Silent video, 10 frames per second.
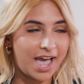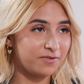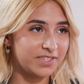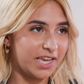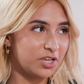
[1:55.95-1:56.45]

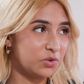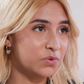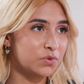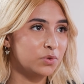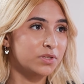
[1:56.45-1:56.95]
have to get
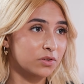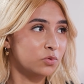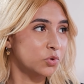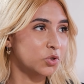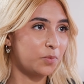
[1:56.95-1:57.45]
used to. It's a
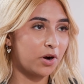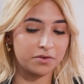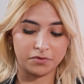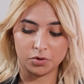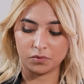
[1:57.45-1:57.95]
crucial
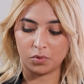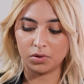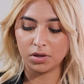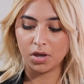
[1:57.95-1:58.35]
part of your role.